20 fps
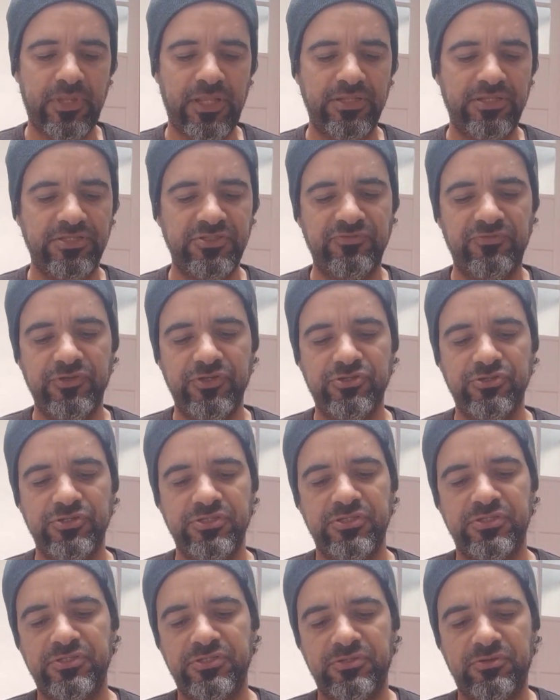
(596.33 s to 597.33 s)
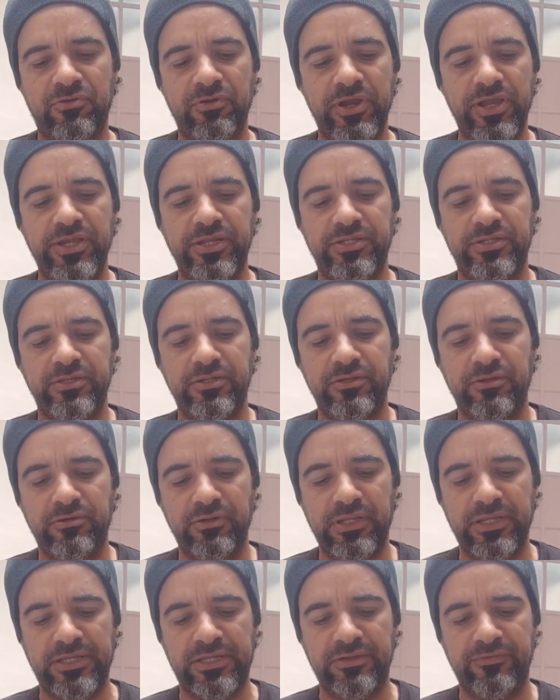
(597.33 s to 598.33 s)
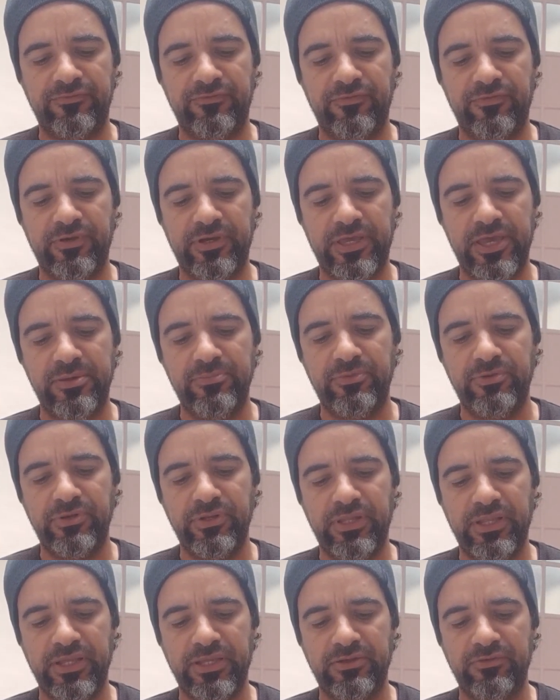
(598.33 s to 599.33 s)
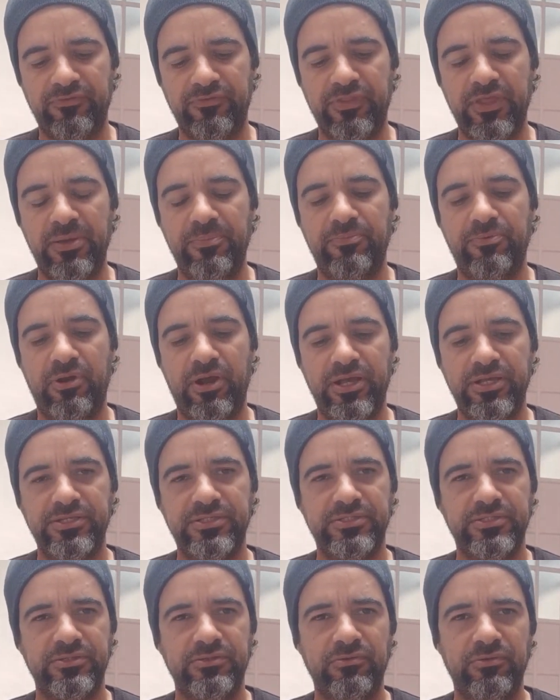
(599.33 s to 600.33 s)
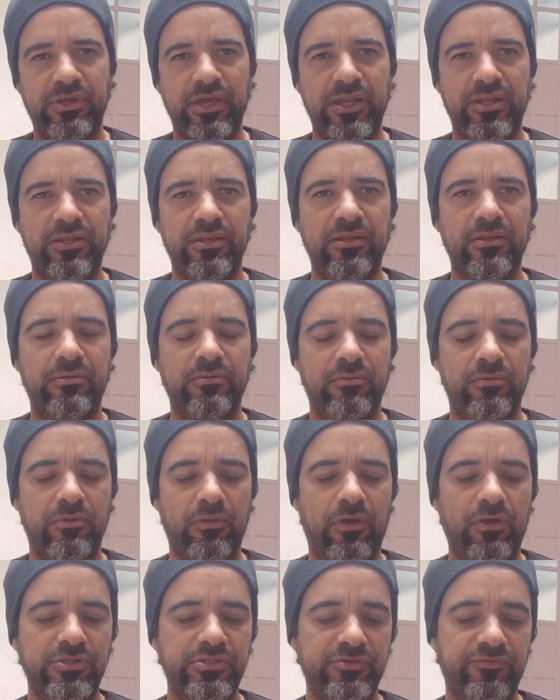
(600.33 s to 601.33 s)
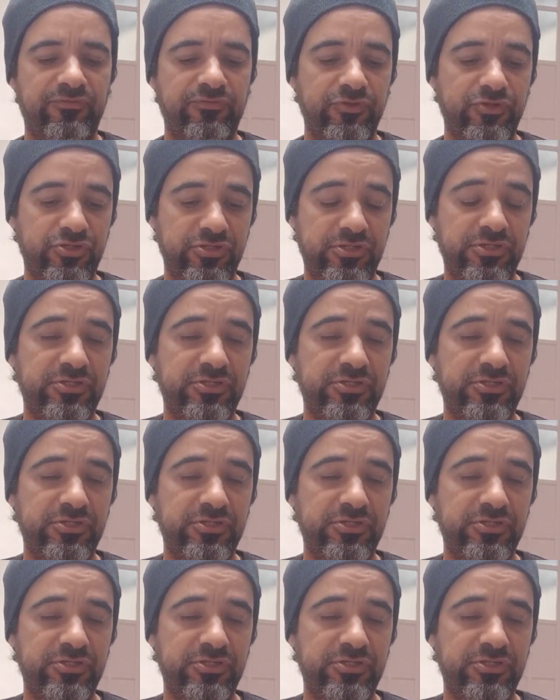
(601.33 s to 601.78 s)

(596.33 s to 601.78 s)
These features is great, you know, like for a camera like of that price, you get lots of features.